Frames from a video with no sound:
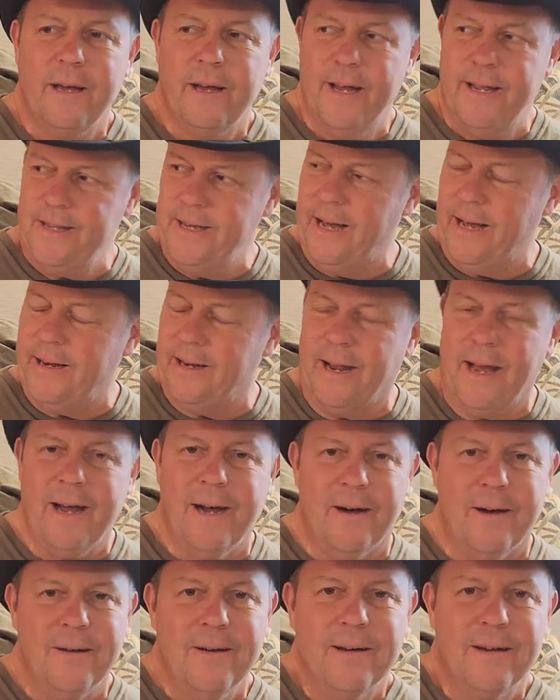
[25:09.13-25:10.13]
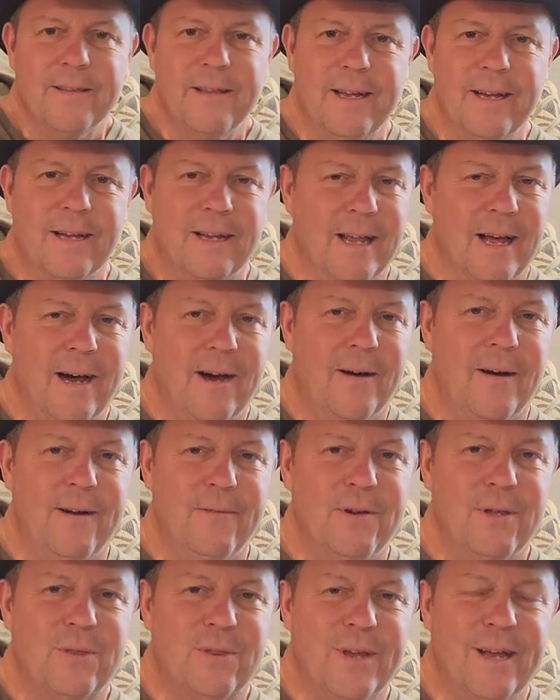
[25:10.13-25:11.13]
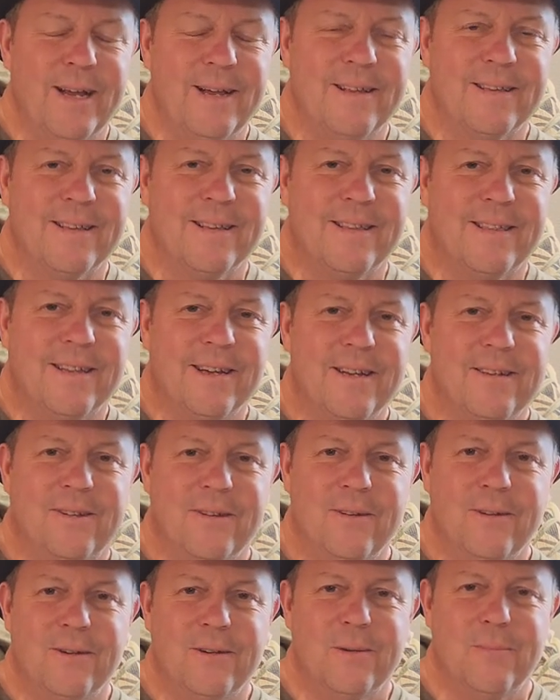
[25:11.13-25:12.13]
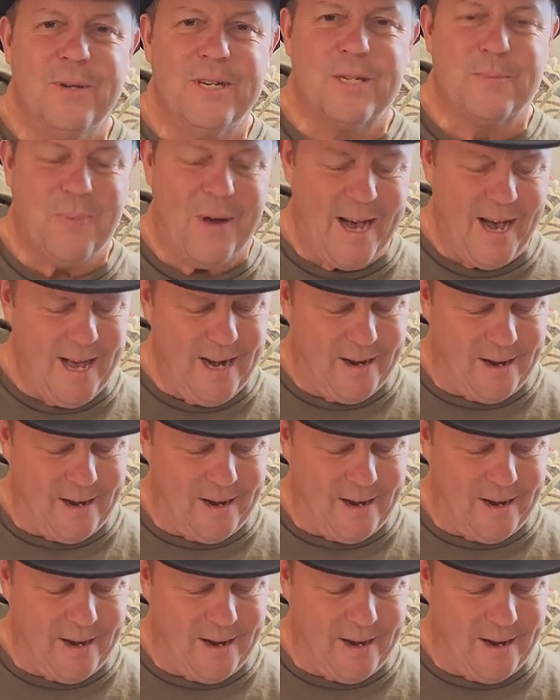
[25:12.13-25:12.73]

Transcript: And yet now they allow everything that they do to be spied